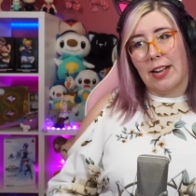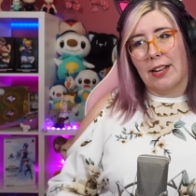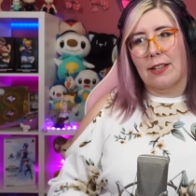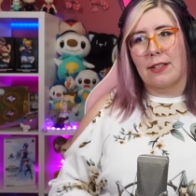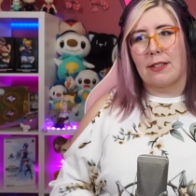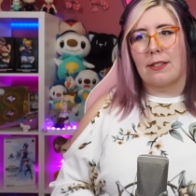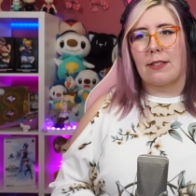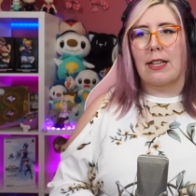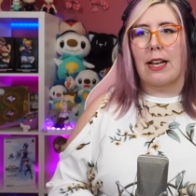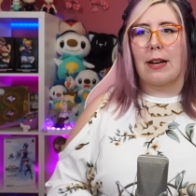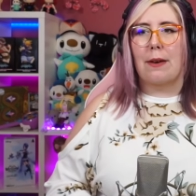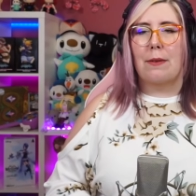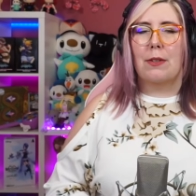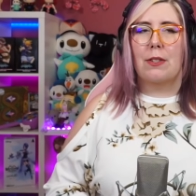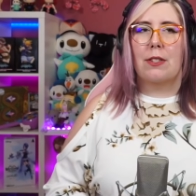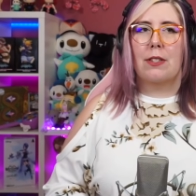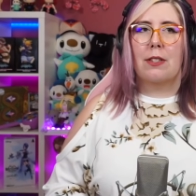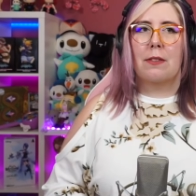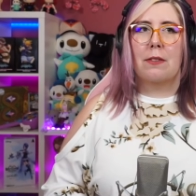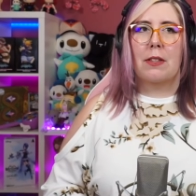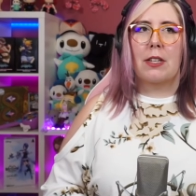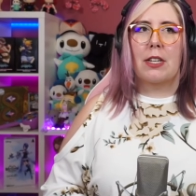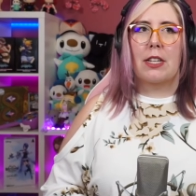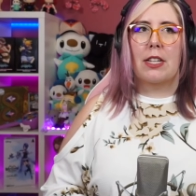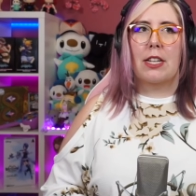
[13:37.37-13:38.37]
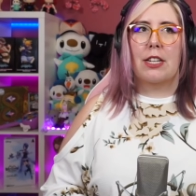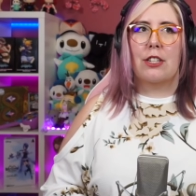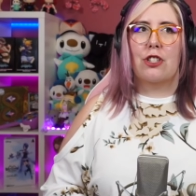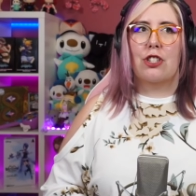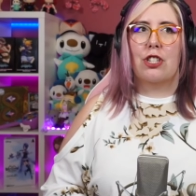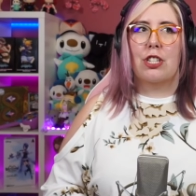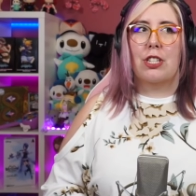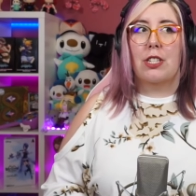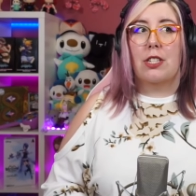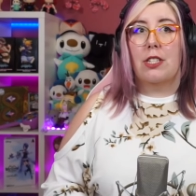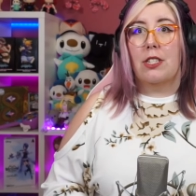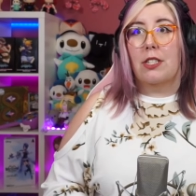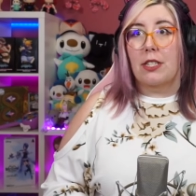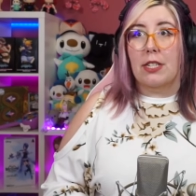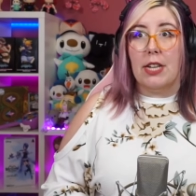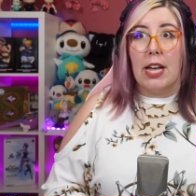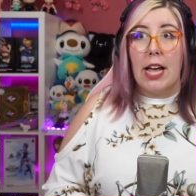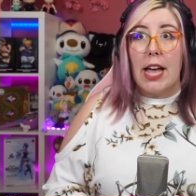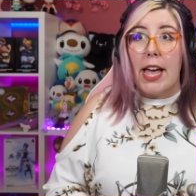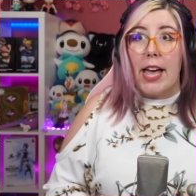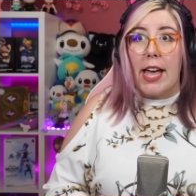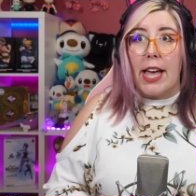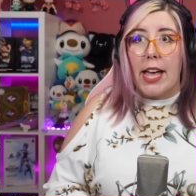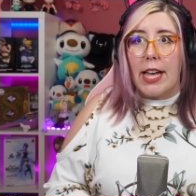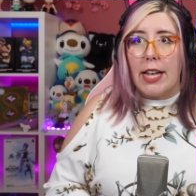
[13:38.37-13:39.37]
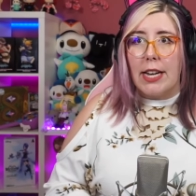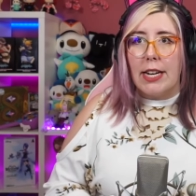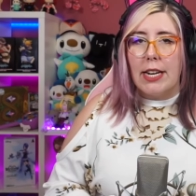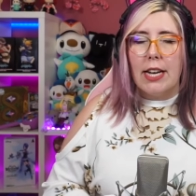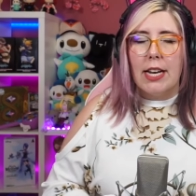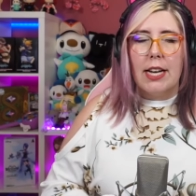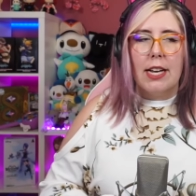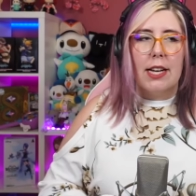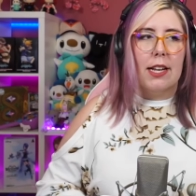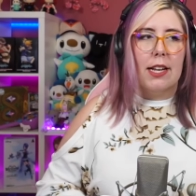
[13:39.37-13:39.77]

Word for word: because that was something that she did